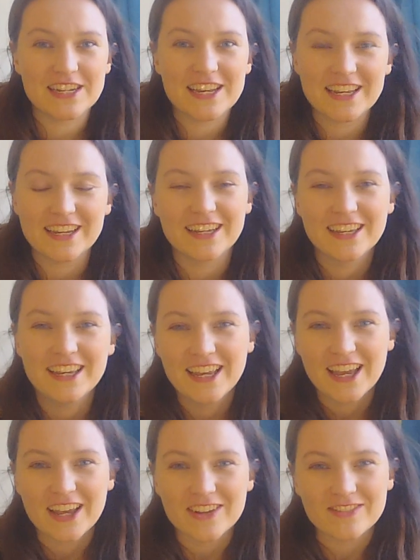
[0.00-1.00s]
here,
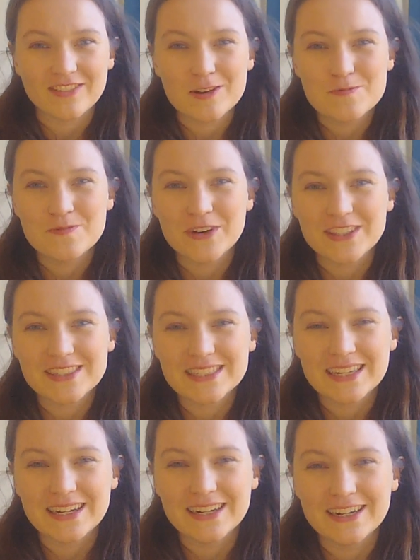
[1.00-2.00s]
but
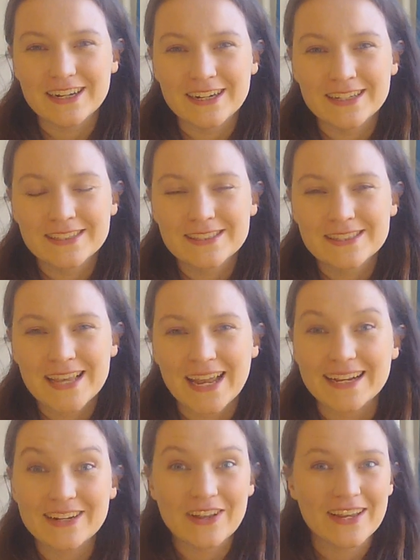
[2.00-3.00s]
our
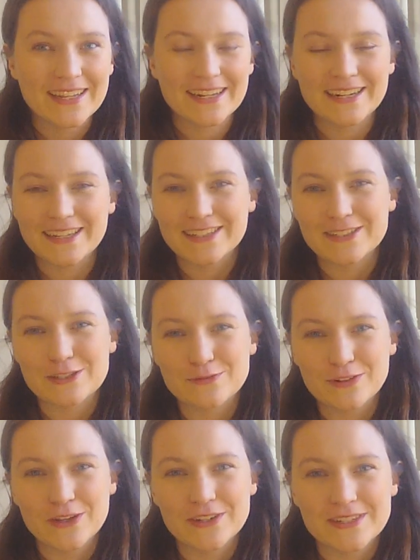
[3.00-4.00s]
tagline in Ictus
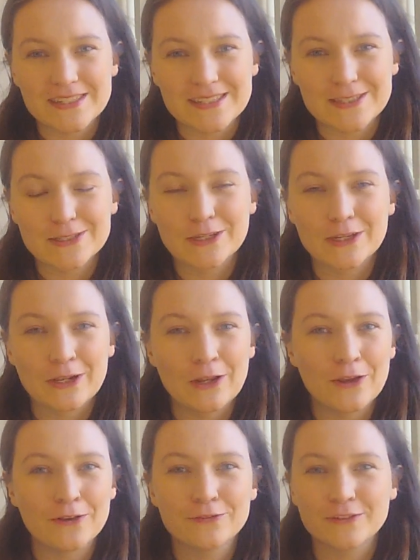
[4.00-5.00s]
Flanders is
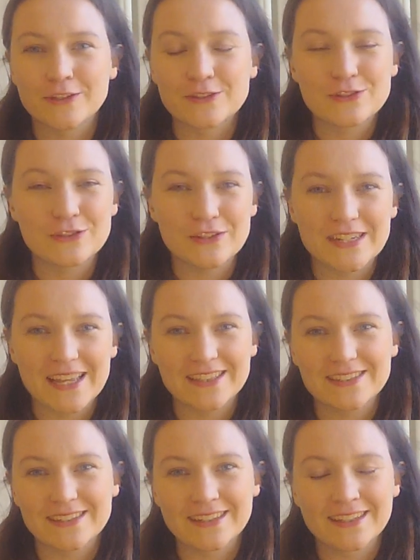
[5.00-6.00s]
Geloof in
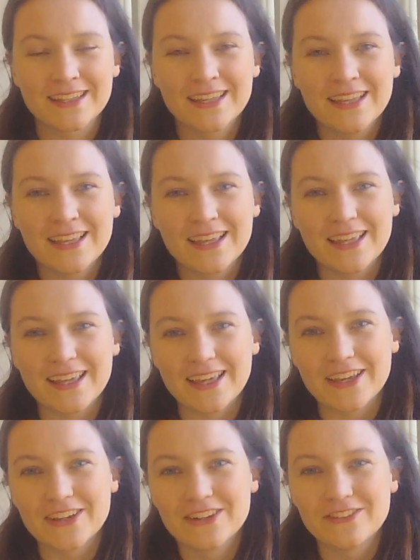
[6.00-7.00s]
studenten,
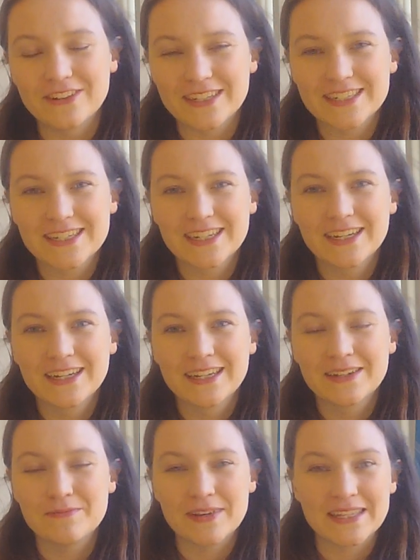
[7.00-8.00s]
which
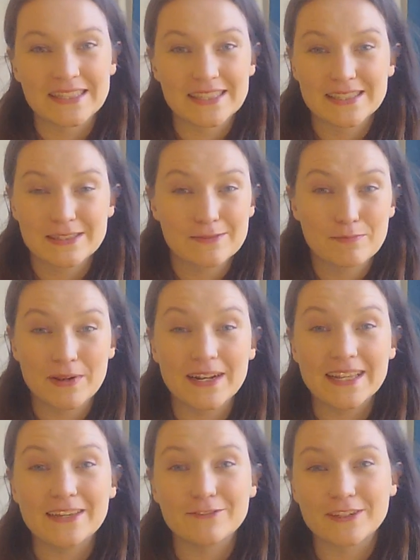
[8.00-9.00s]
means
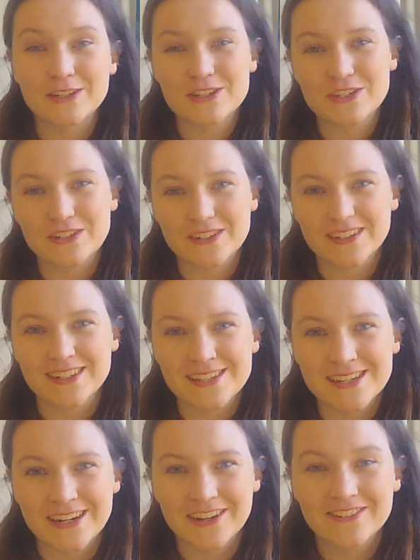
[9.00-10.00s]
believe in students.
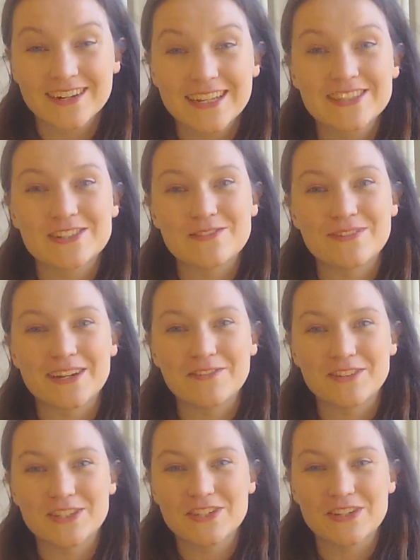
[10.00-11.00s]
And I really do believe
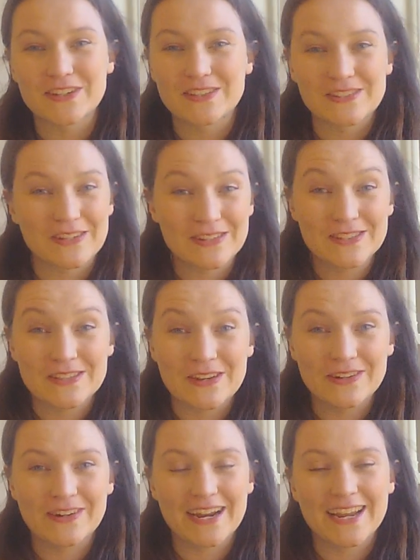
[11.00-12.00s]
in students, so it's so
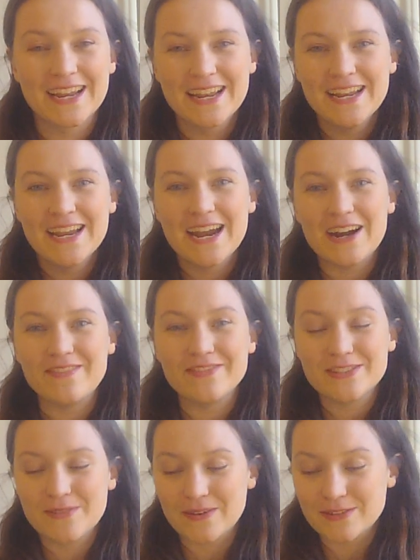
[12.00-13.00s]
great
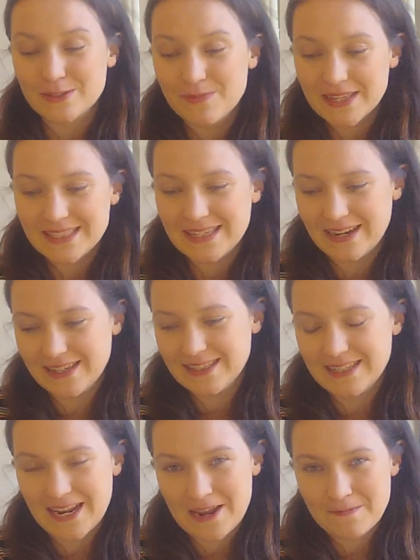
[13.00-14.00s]
to be able to speak to you guys
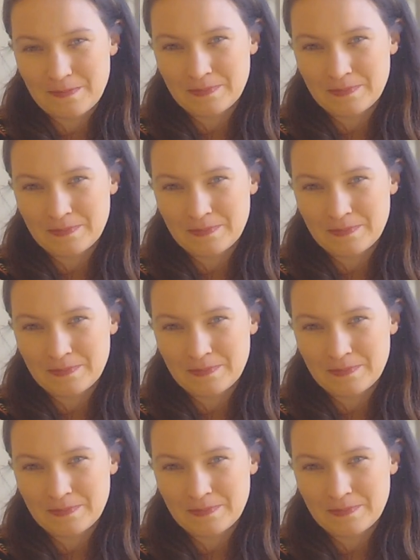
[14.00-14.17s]
today.